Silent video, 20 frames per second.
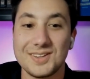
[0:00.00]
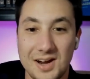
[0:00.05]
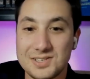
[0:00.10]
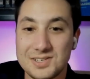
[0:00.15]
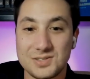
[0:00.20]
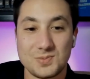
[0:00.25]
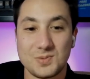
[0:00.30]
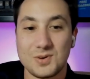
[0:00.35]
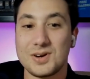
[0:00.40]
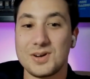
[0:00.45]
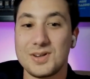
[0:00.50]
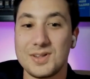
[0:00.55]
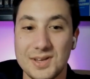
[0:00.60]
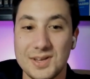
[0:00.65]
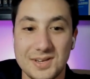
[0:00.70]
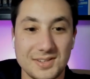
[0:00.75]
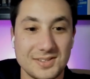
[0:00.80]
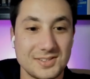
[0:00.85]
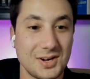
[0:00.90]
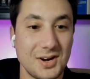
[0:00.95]
I just want to
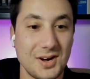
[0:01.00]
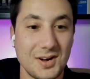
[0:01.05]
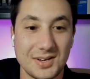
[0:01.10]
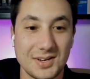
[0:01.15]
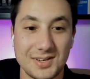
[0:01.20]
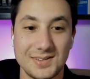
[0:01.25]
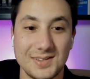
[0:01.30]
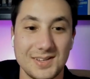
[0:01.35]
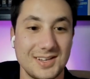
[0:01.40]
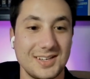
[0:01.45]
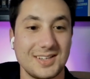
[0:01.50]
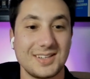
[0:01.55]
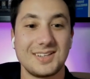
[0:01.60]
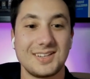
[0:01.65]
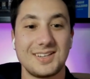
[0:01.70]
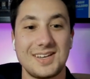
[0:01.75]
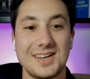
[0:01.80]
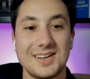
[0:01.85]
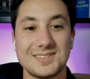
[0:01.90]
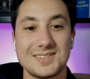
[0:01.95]
like talk and like
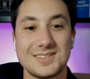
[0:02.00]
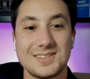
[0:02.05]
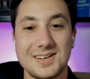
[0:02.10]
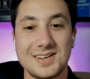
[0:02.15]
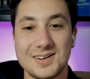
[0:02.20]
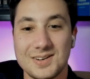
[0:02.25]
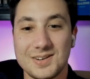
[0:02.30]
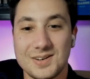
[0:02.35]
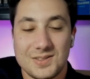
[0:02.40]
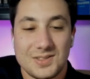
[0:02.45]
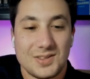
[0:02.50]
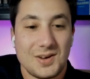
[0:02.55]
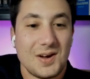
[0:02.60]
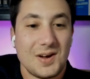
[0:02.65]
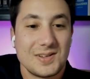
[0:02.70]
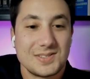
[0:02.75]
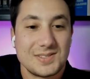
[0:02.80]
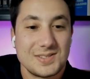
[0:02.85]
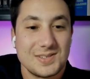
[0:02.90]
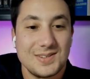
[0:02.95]
get to hear your
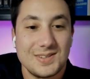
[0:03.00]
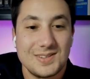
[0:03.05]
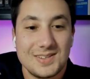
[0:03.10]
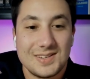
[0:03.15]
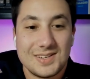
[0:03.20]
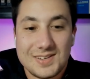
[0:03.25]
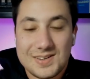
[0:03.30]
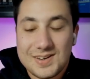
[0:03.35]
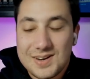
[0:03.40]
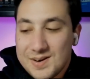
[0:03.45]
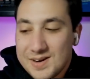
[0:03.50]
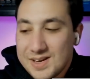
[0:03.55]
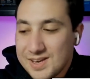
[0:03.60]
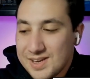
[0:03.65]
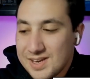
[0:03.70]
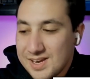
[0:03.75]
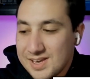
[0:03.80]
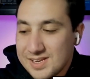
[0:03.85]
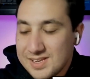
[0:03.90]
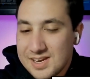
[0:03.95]
thoughts. And, you know,
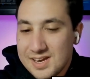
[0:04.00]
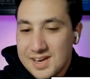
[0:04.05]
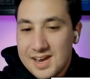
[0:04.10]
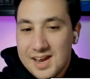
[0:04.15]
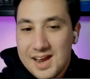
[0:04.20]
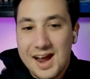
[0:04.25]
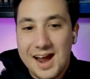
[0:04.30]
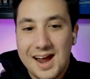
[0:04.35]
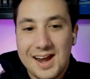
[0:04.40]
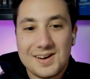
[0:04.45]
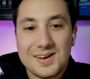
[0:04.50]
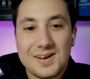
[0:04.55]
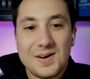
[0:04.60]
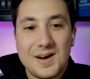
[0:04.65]
I don't know.